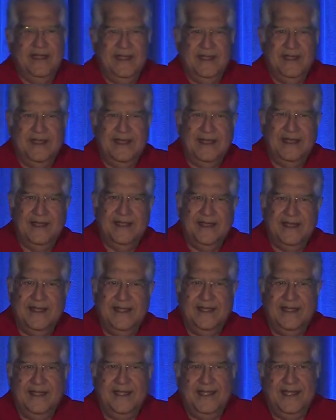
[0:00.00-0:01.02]
uh,
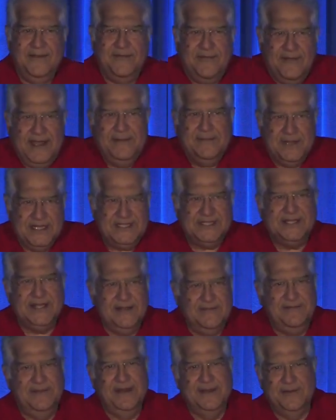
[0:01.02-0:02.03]
define
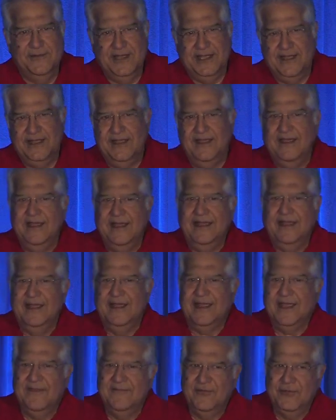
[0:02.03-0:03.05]
myself in a way,
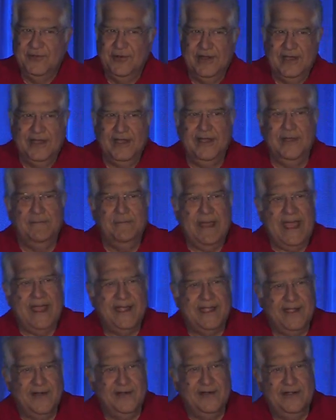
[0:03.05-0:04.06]
give you a little
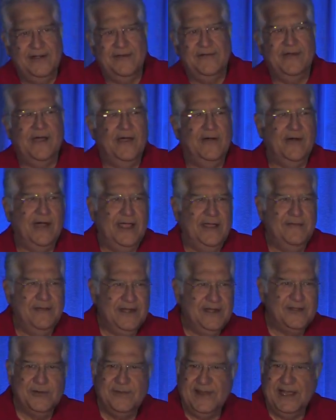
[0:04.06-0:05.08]
background of how I
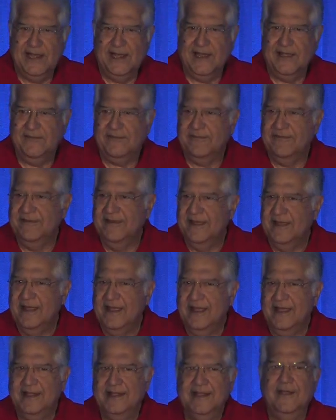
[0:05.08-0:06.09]
went through my life,
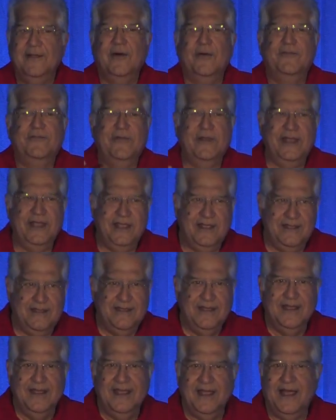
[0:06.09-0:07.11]
and then hopefully
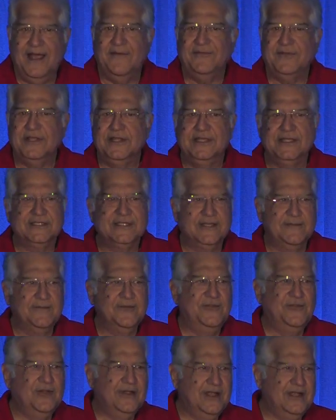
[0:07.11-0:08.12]
after this, some
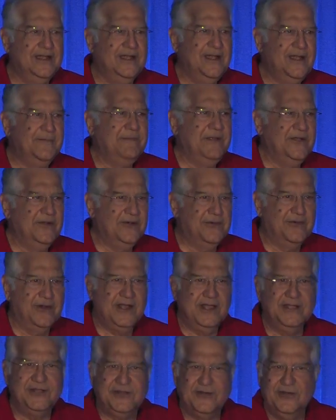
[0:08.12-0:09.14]
of you can let me know what
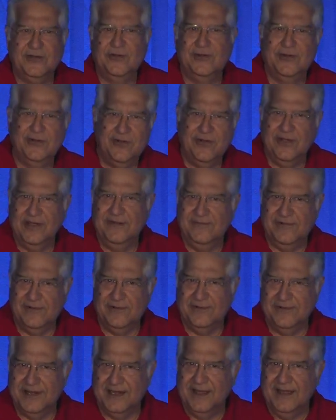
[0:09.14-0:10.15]
I should do going
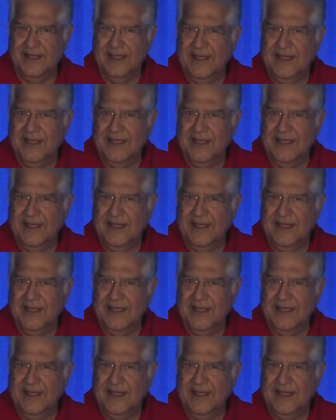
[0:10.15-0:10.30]
forward.